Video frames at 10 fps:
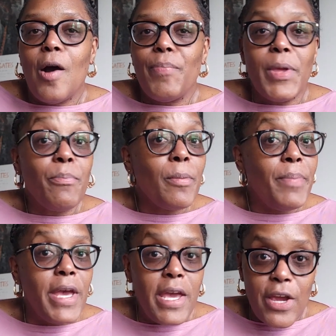They
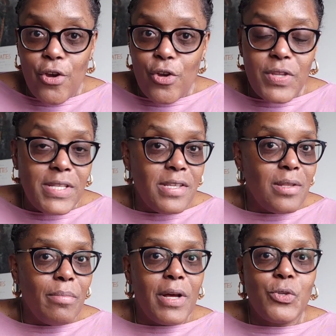prepared, they did
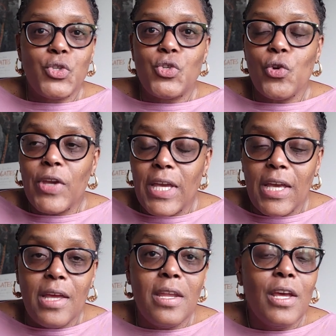the Miles
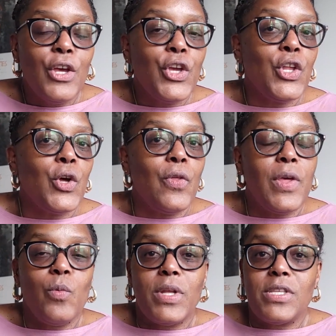circuit, you know,
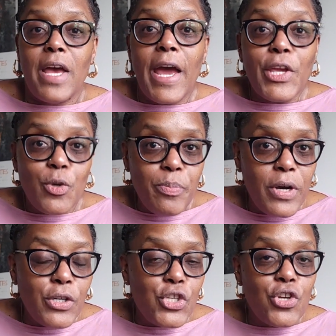they went to
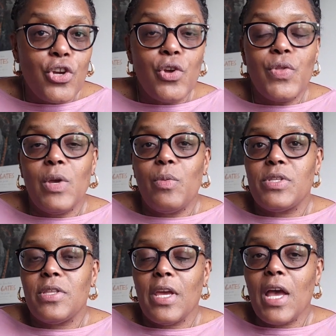acupuncture, they went
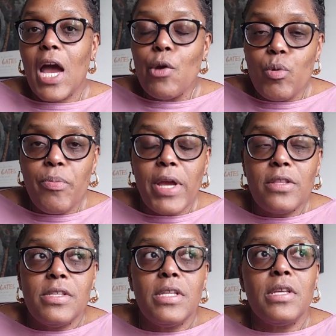to their
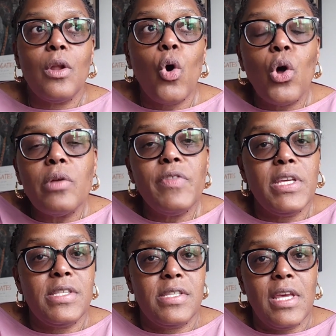chiropractor. They did all of
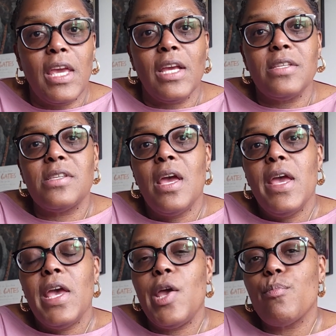these things
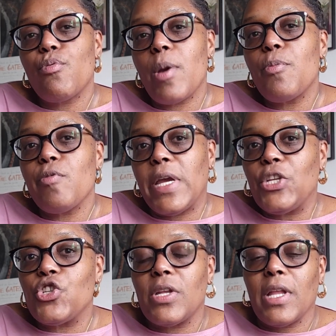in
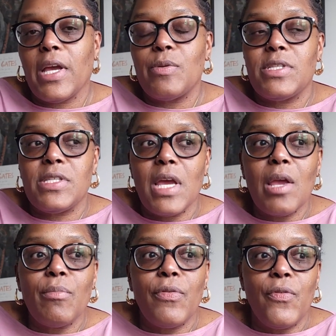preparation. Like I was
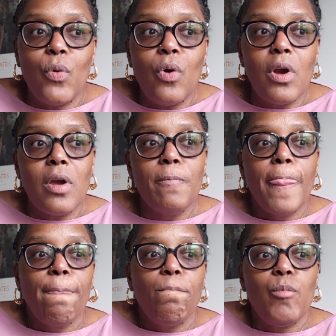saying before,
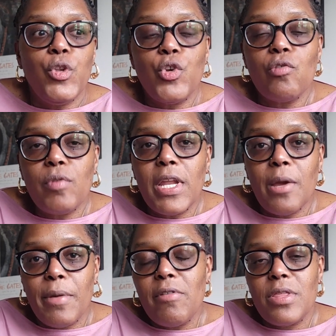when you're running a
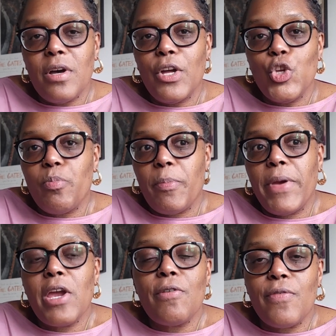marathon, you
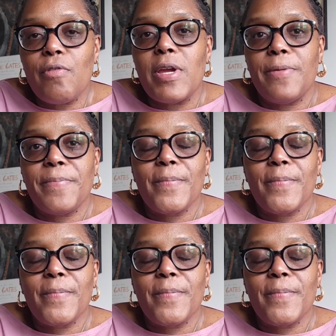prepare for it,